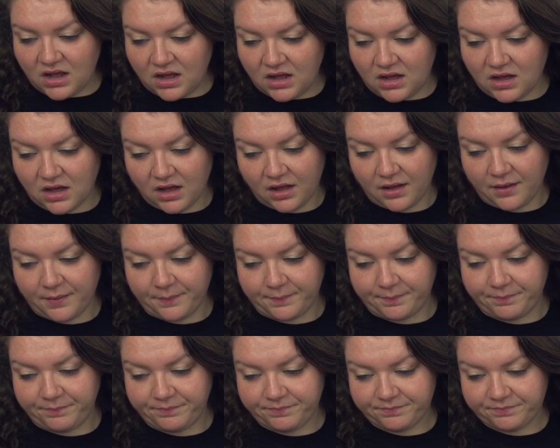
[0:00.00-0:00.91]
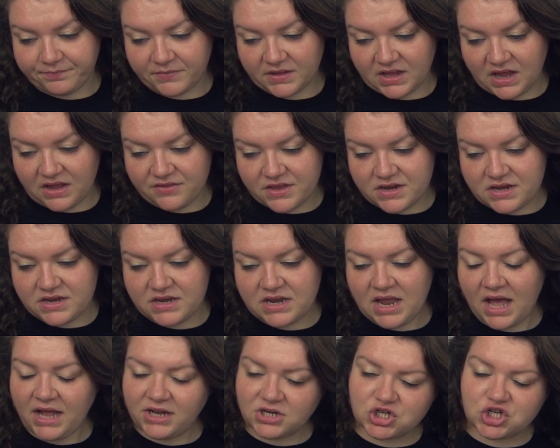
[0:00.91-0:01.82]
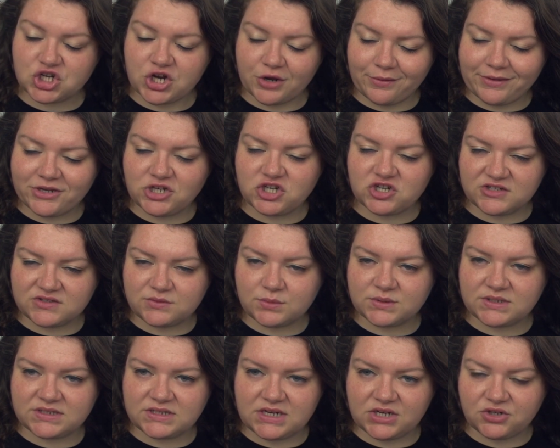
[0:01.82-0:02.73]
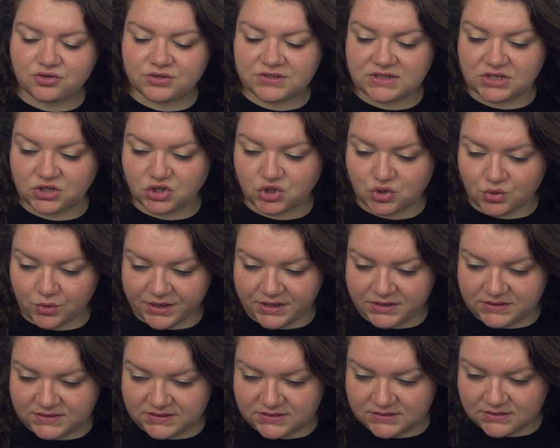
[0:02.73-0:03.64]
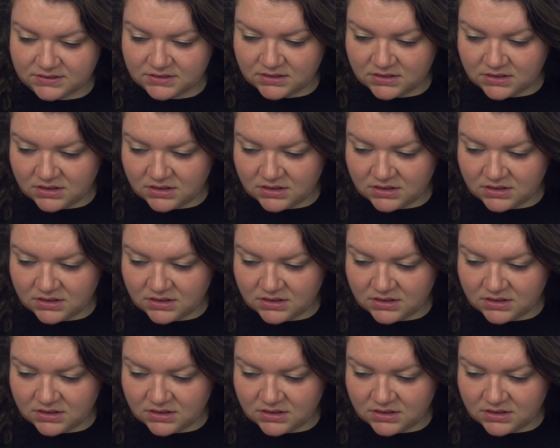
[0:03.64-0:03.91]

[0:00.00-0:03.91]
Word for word: Um, and then not showing Jesus was an interesting choice.